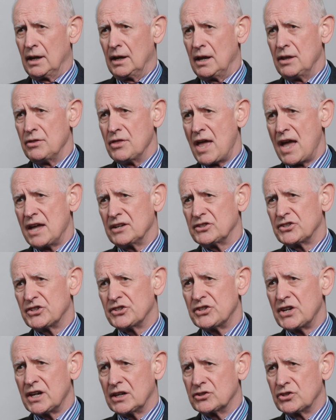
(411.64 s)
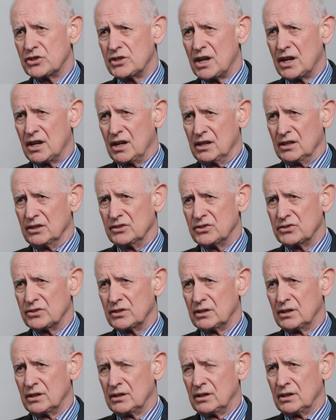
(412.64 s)
In that 6
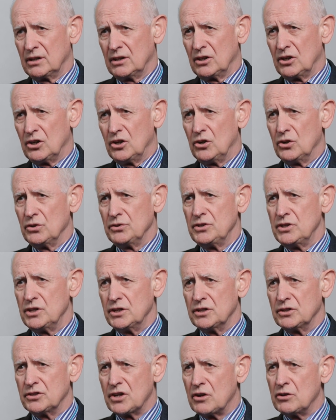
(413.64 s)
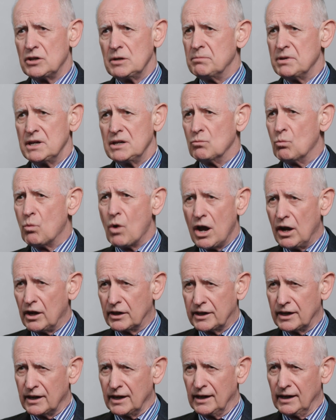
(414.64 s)
years, Lundin had only been
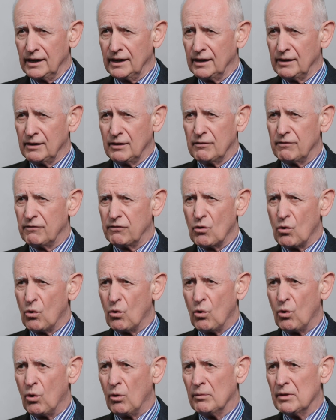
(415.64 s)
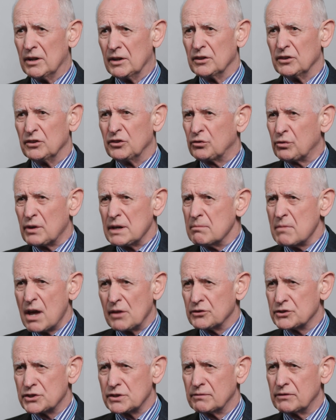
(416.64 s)
working for 3
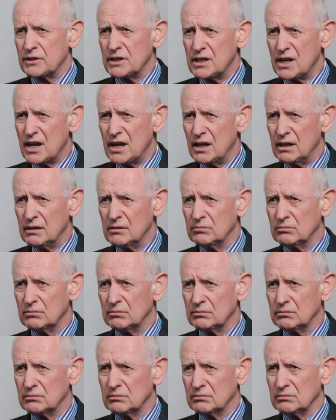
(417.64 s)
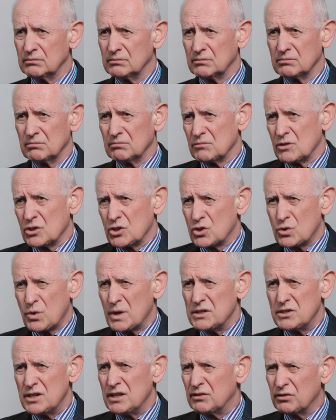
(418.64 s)
months of the year,
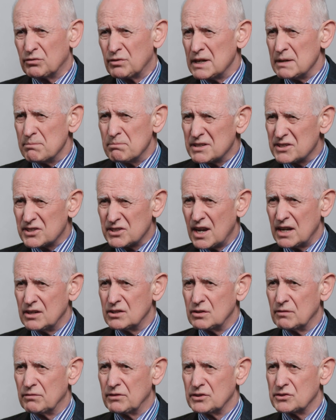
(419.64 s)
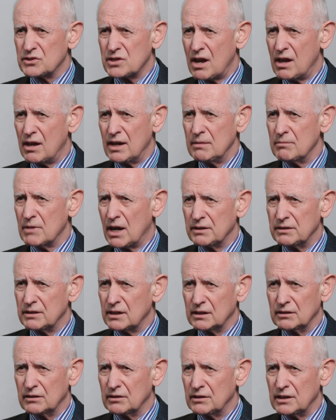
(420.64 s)
23% of the time, I
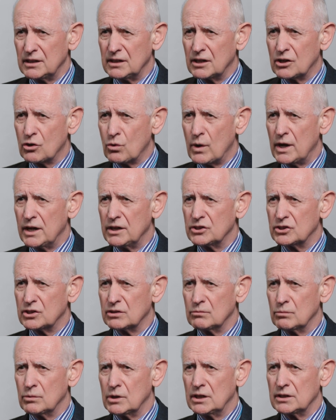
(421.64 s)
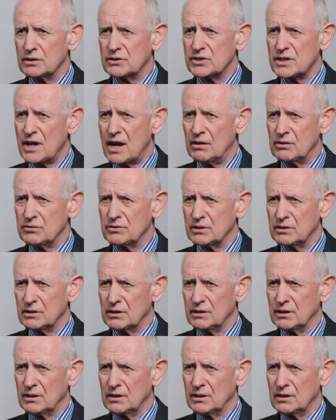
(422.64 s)
think the equation works out.